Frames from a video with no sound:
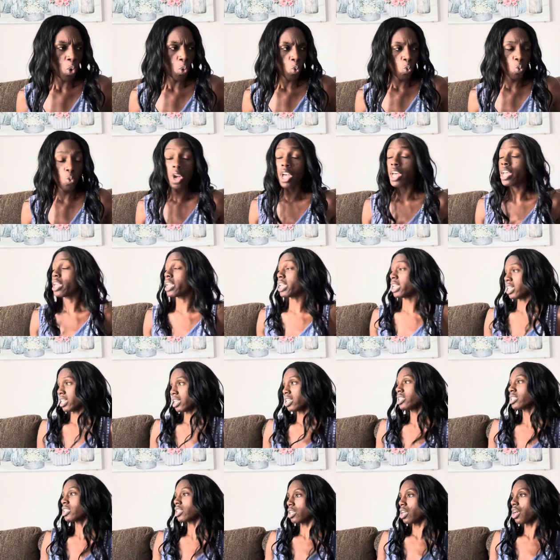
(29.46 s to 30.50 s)
well, it
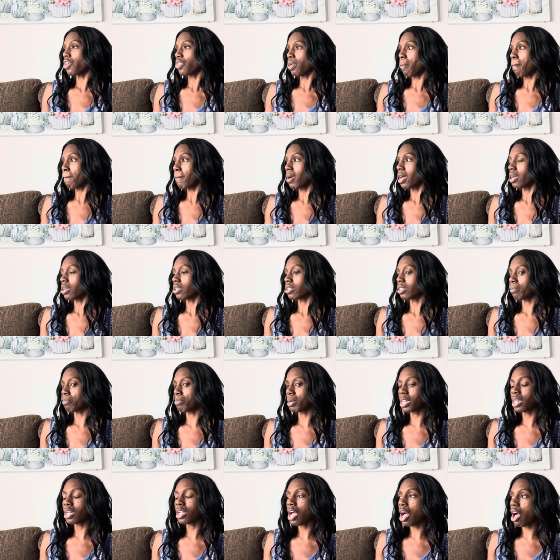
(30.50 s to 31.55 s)
is another month, but
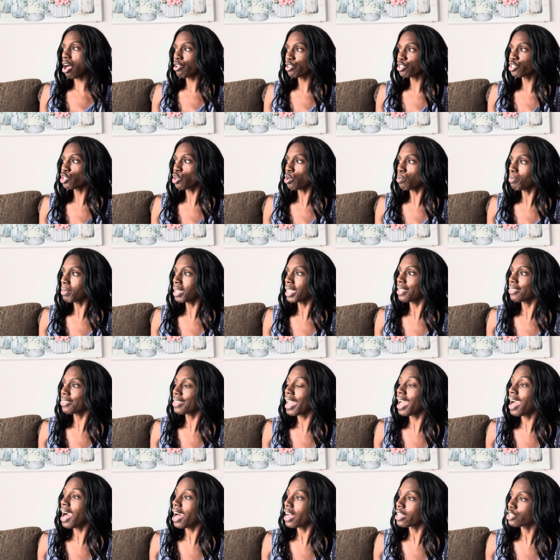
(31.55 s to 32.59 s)
it also means
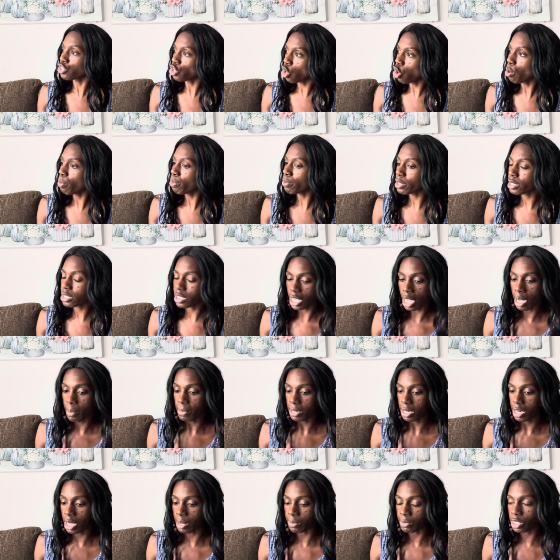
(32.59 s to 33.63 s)
that October is coming
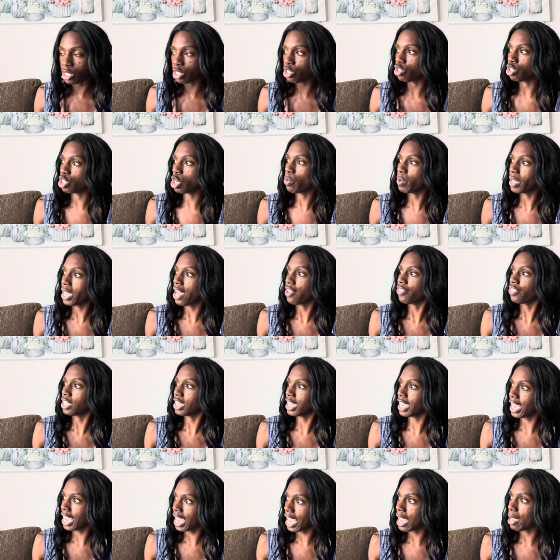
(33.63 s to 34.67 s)
up. So, you know, we have to
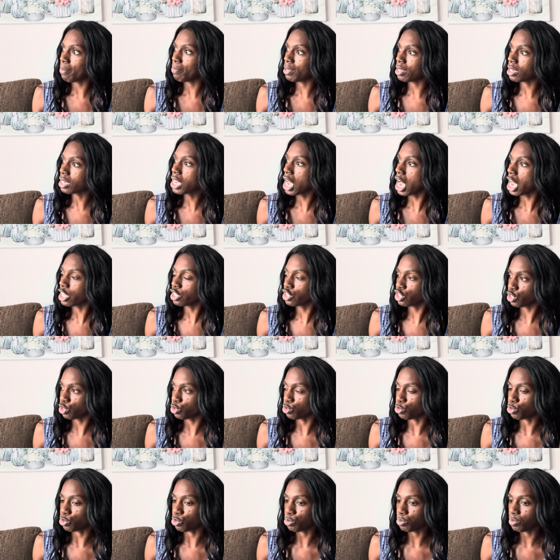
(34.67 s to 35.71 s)
get Abby a
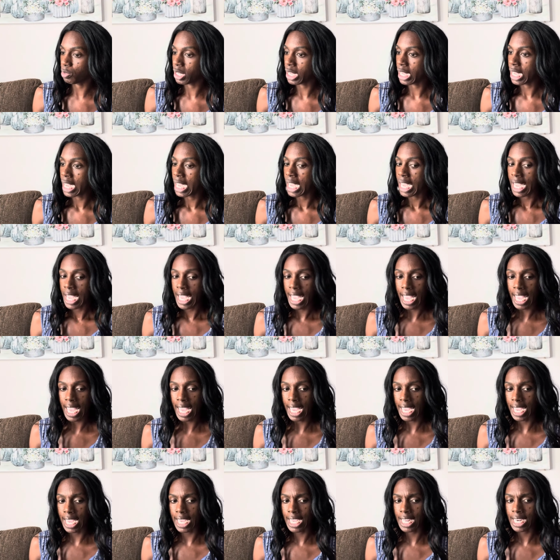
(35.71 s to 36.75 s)
costume
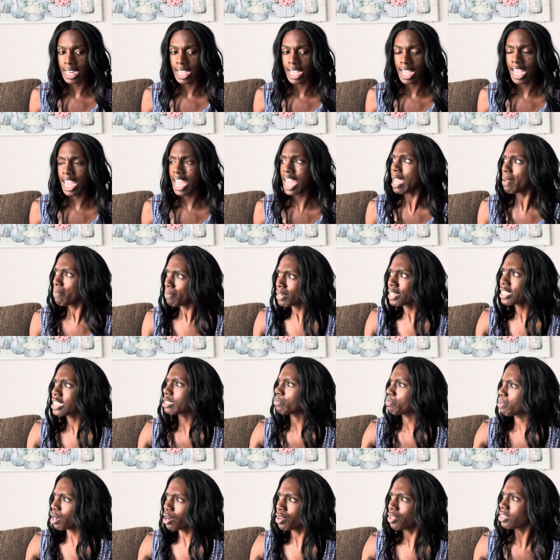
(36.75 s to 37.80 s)
and Ebony's
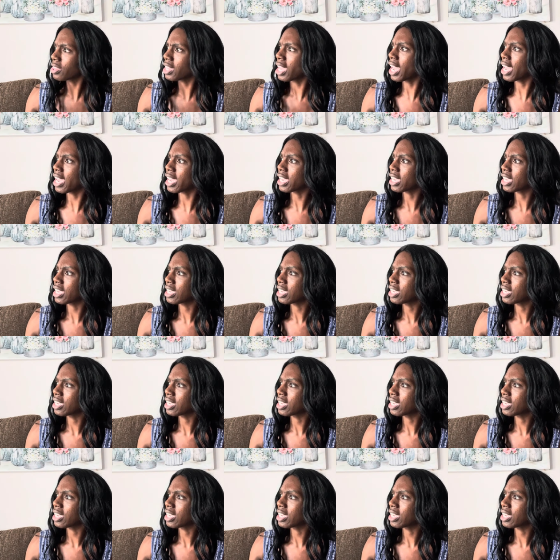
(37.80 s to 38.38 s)
birthday.